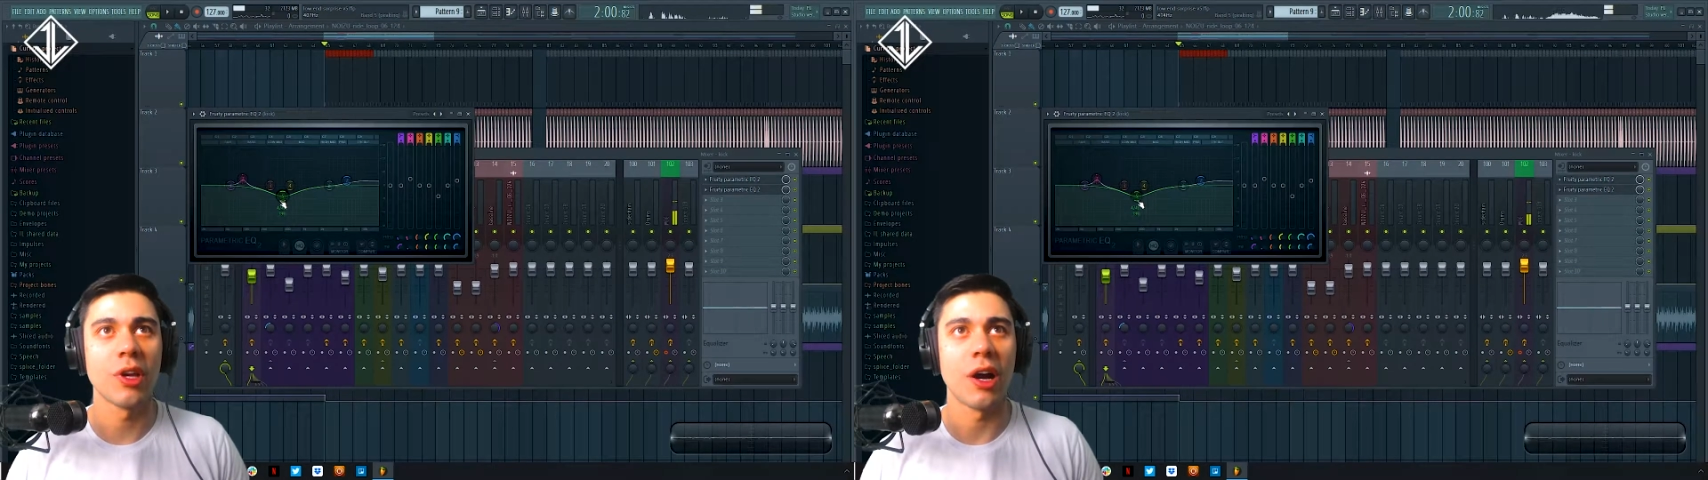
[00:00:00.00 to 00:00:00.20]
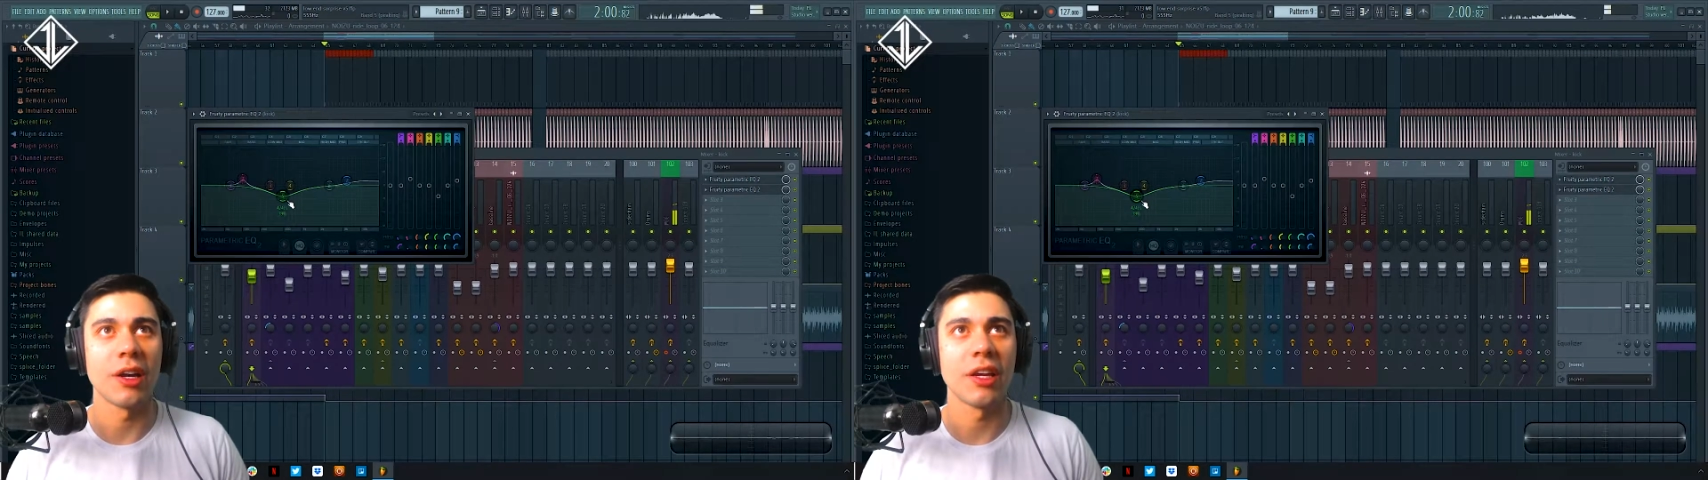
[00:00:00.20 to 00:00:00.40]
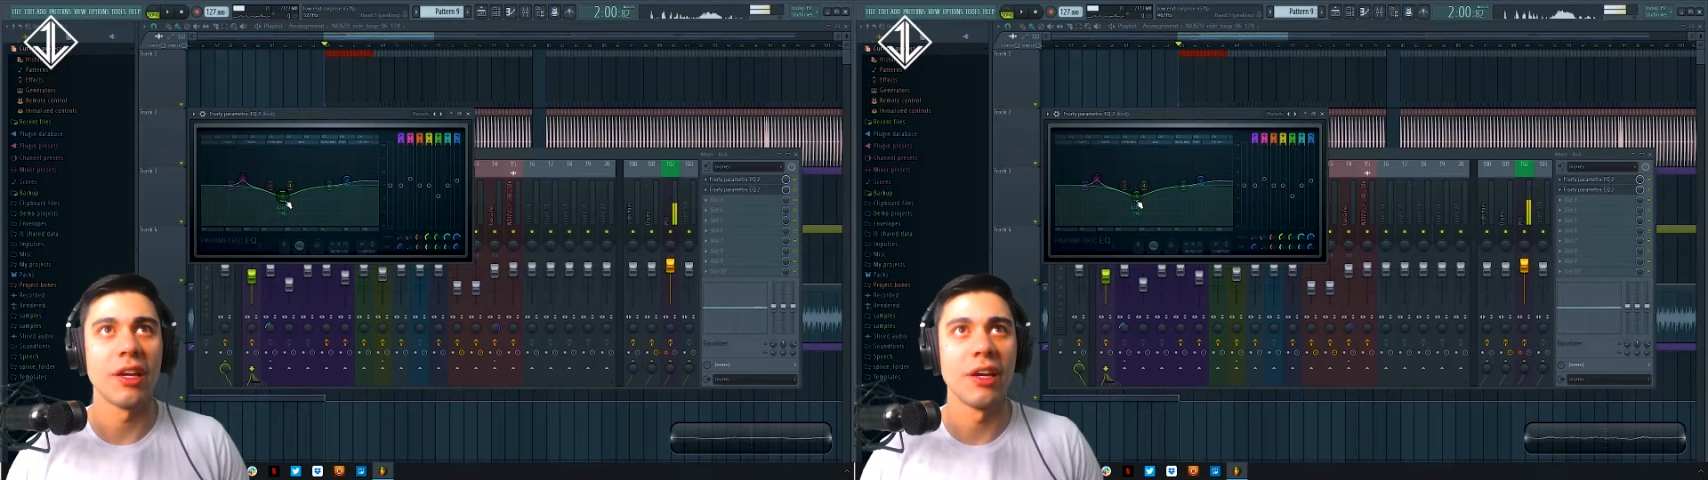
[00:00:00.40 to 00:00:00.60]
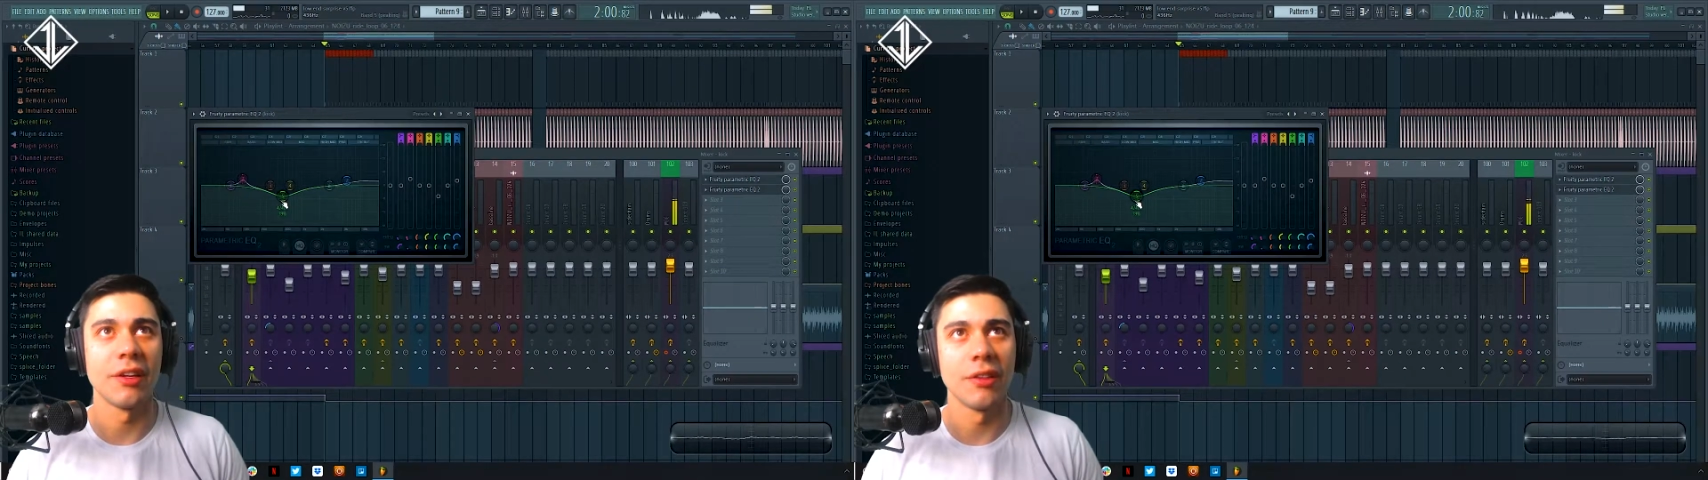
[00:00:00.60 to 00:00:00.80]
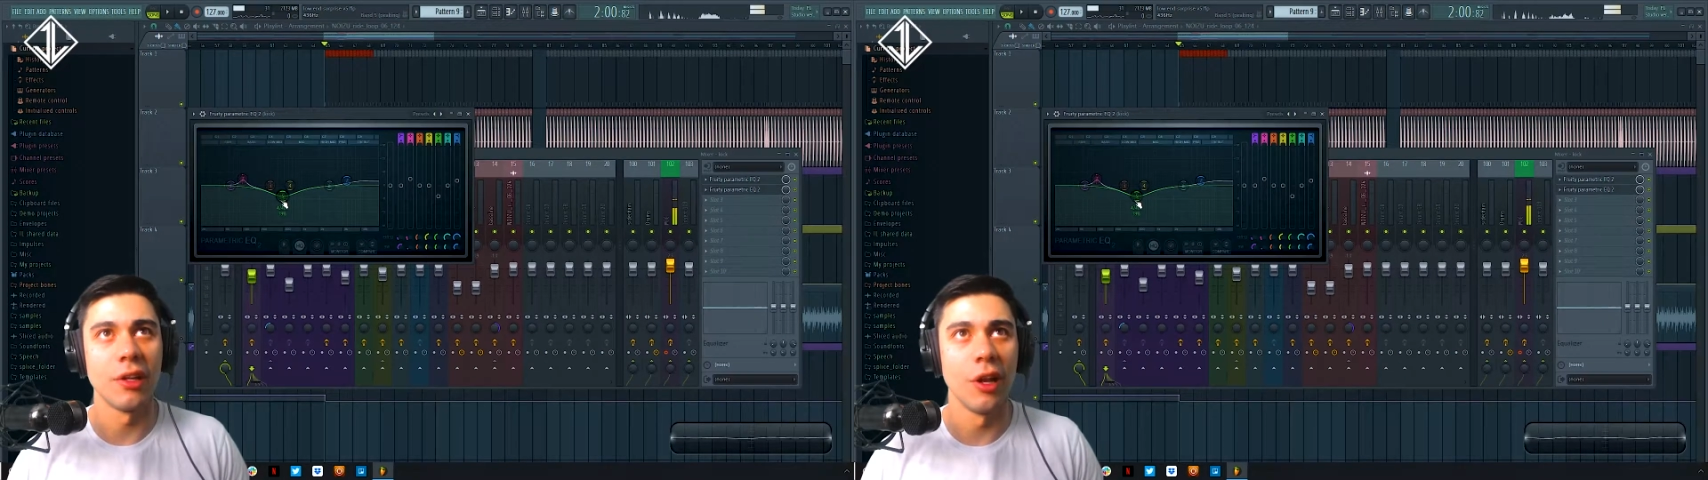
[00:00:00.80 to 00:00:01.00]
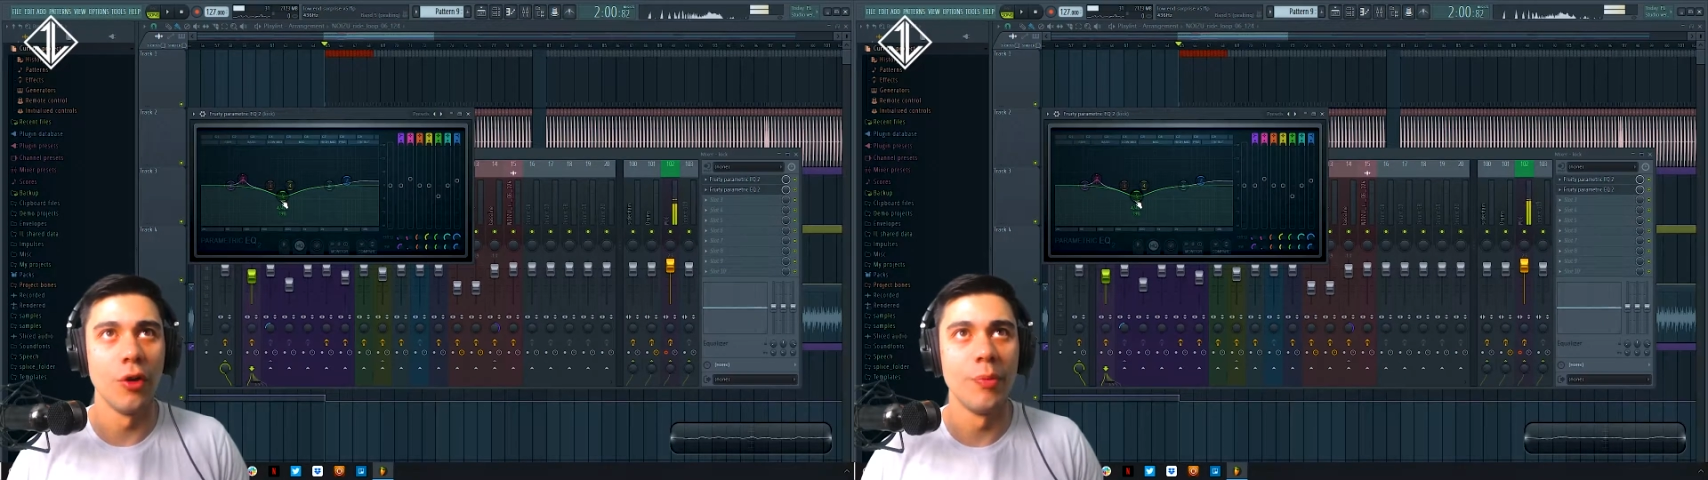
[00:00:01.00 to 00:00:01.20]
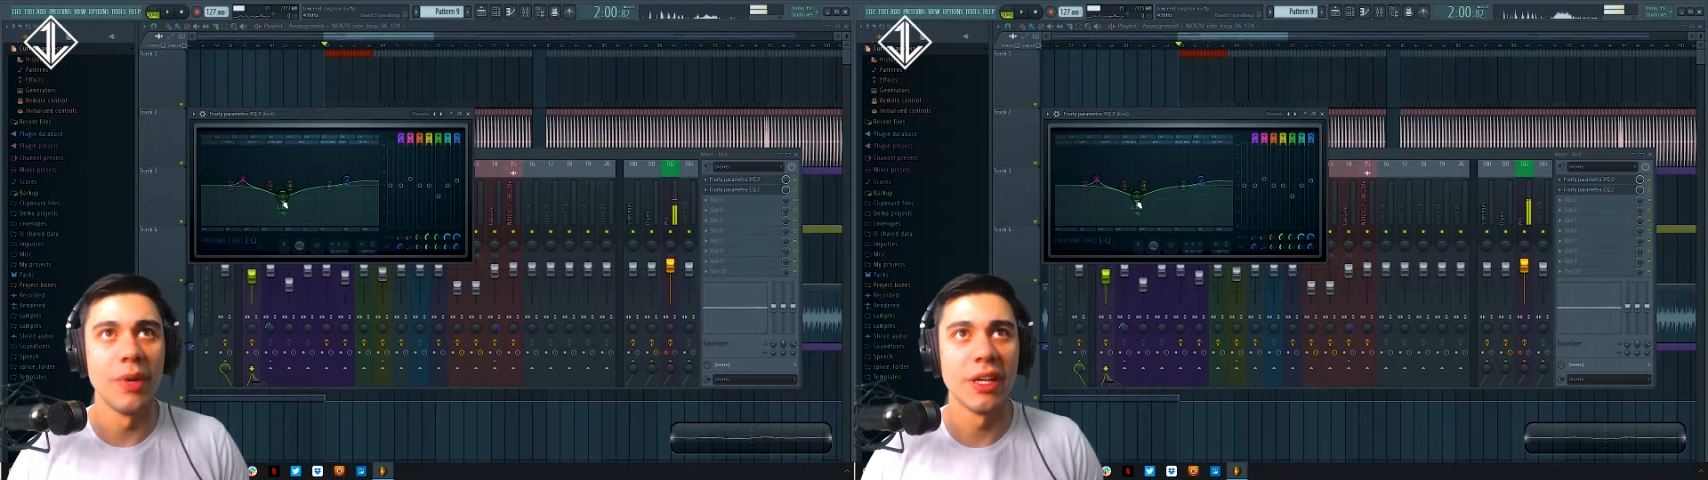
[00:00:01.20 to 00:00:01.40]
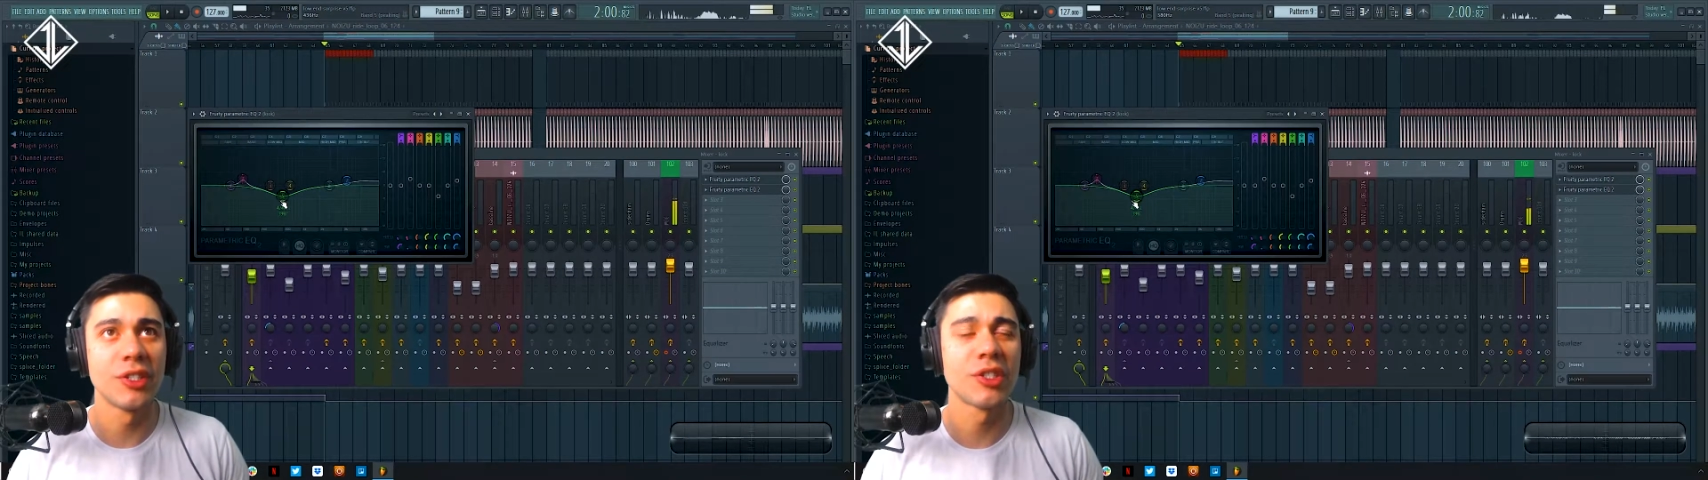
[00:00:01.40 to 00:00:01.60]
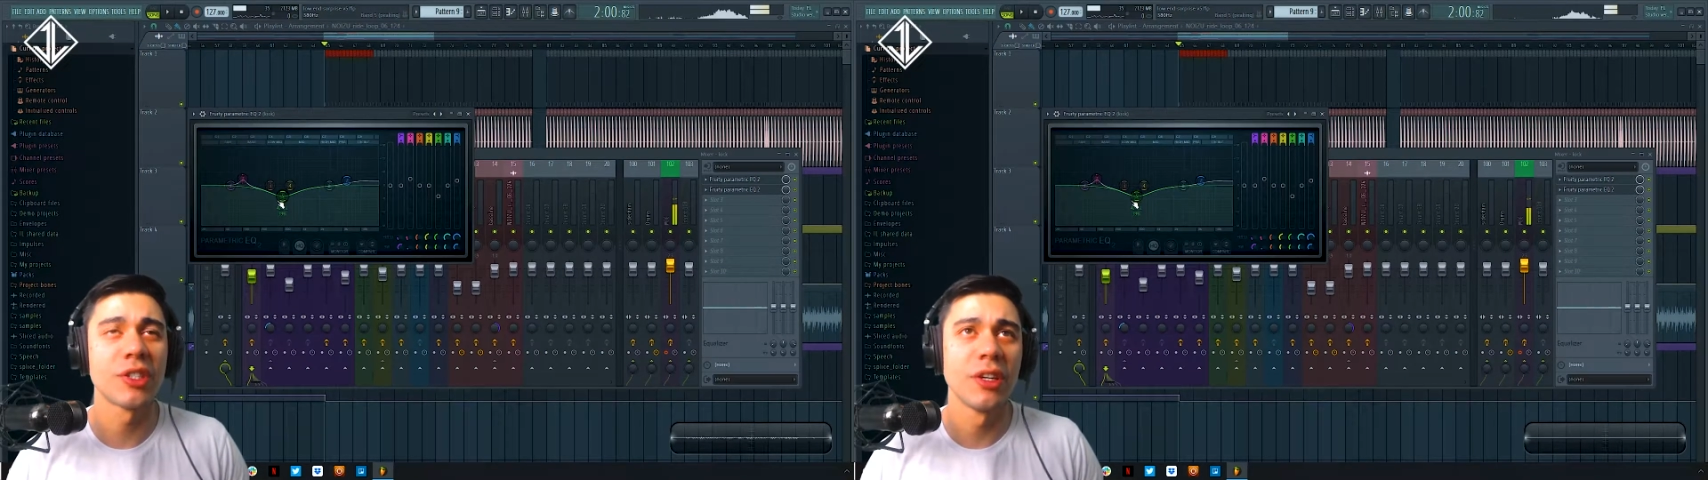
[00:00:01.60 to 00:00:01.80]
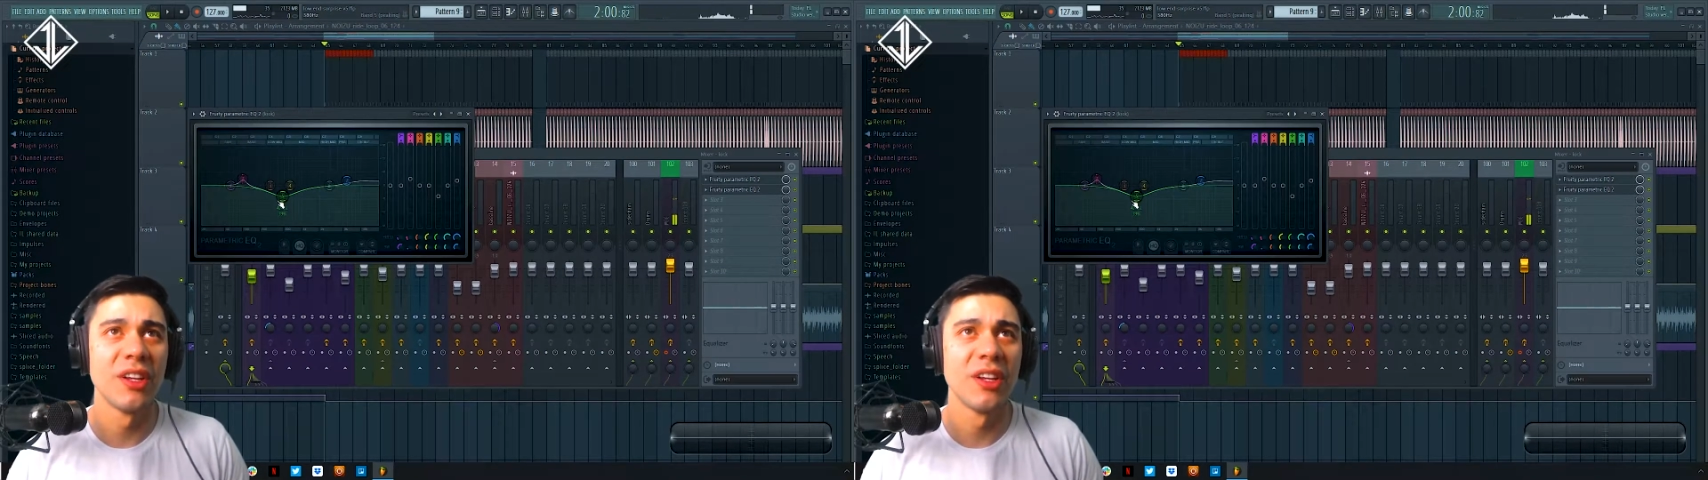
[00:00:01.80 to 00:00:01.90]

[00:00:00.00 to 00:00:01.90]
cut here in the low mids,